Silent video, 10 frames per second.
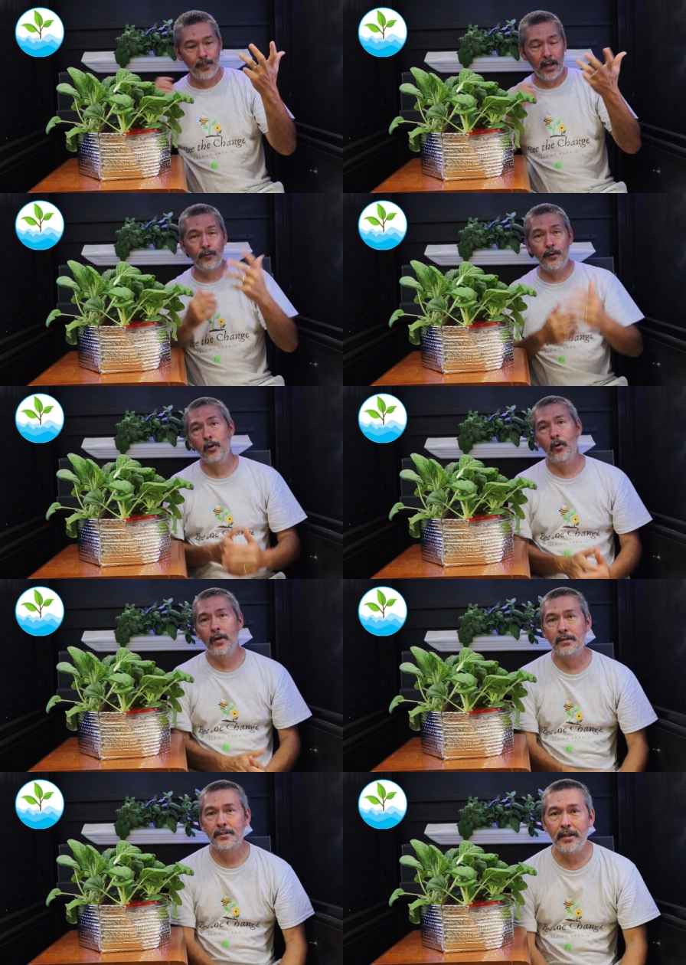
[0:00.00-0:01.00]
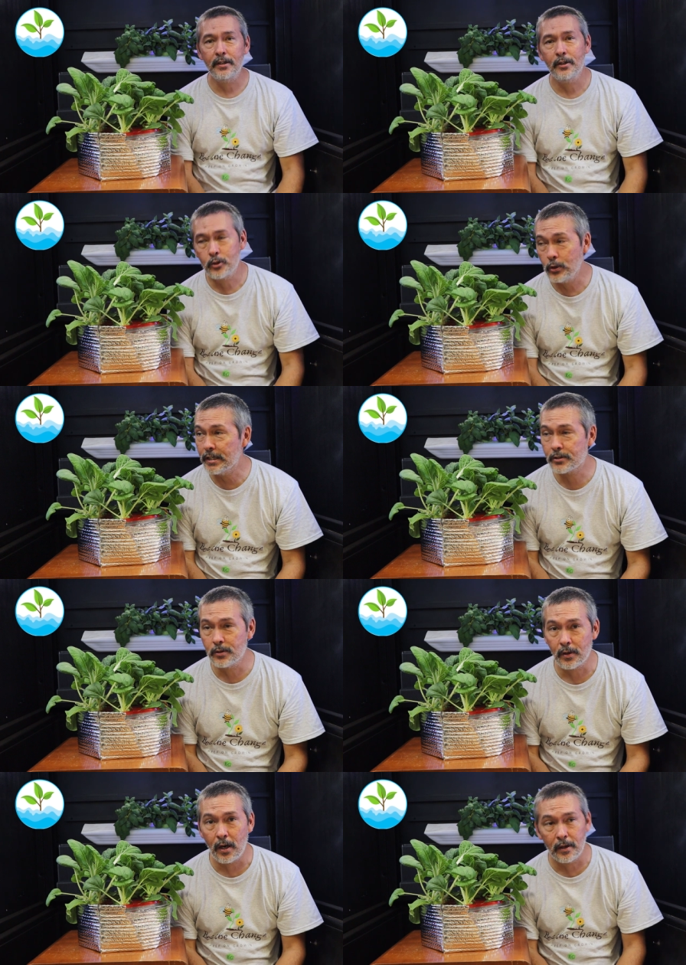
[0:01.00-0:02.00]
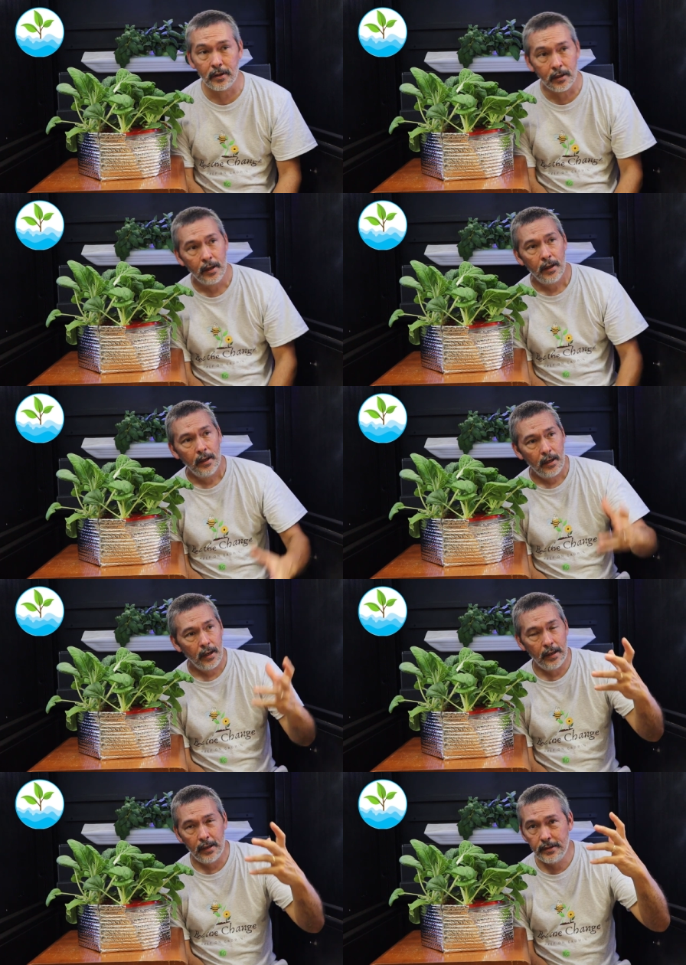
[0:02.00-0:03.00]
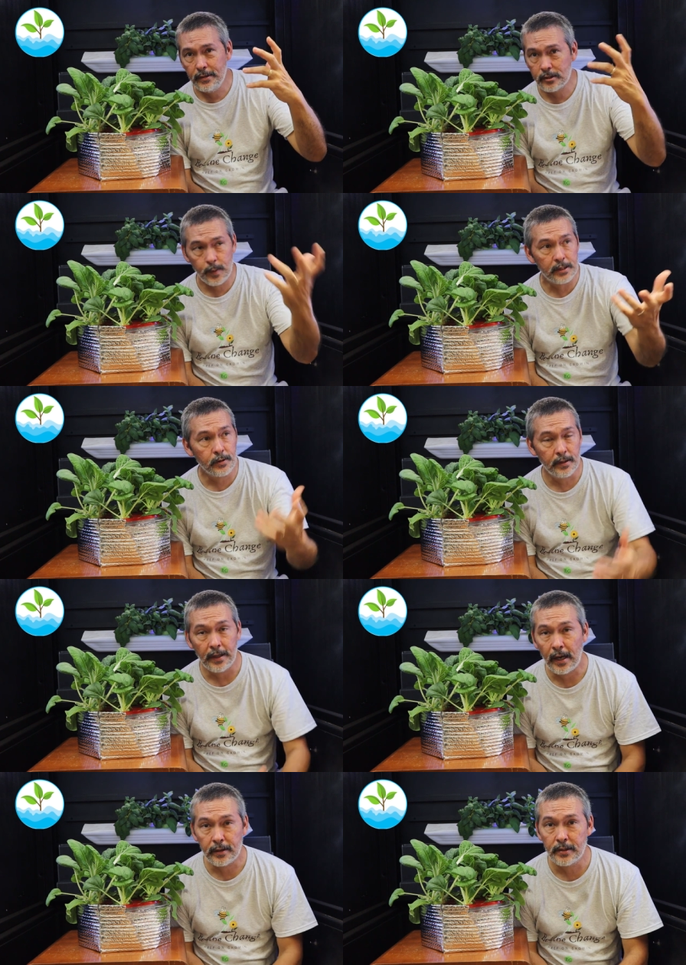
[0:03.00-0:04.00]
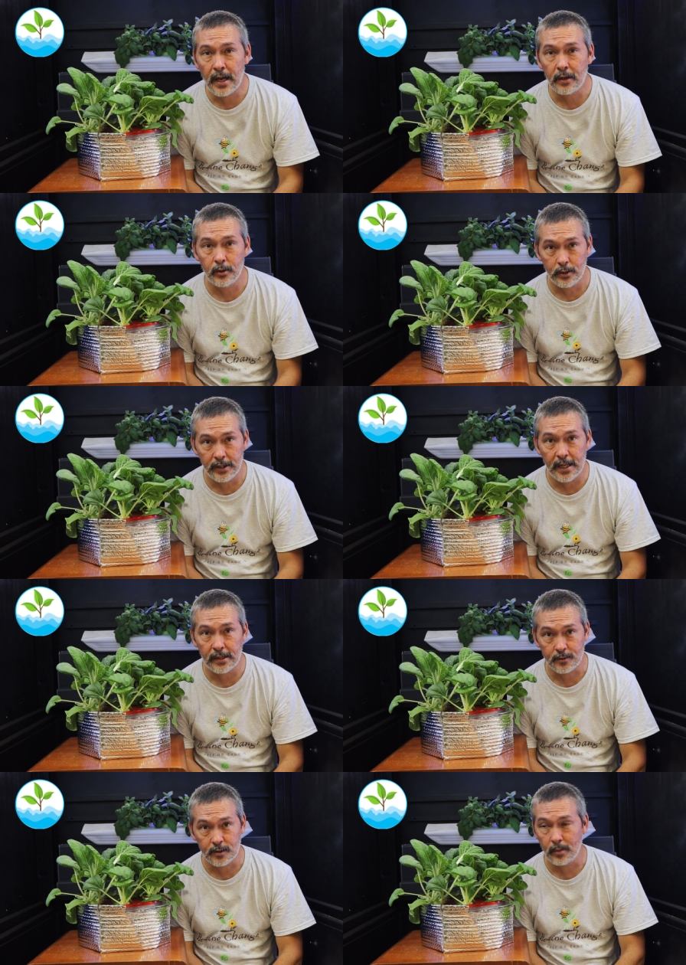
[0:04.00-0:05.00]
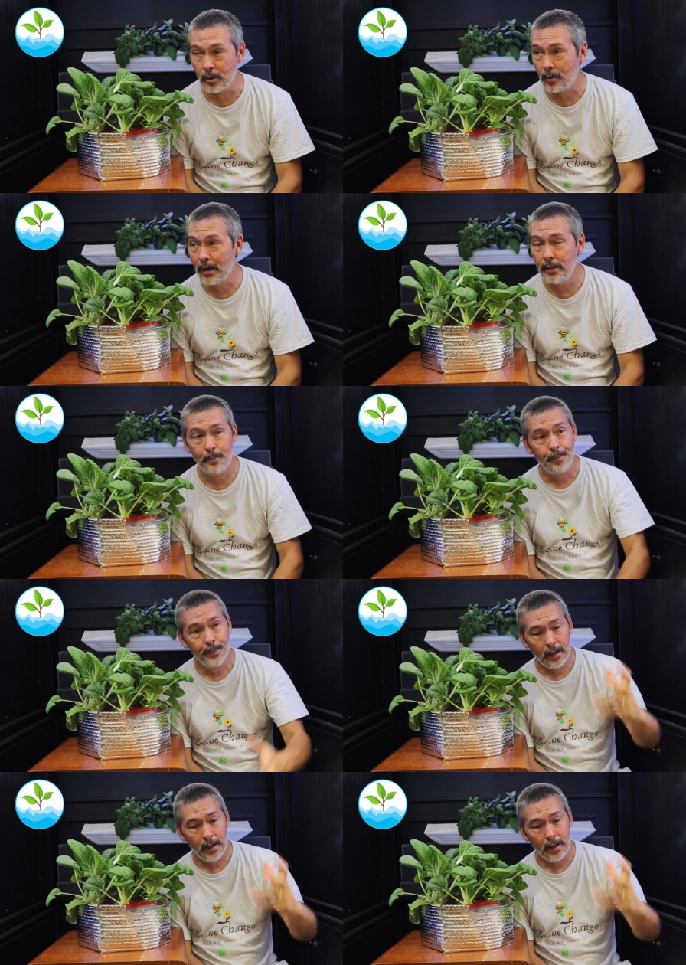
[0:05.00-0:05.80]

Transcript: Now, if you're growing outside in a traditional garden, especially like now during the dead of summer, right?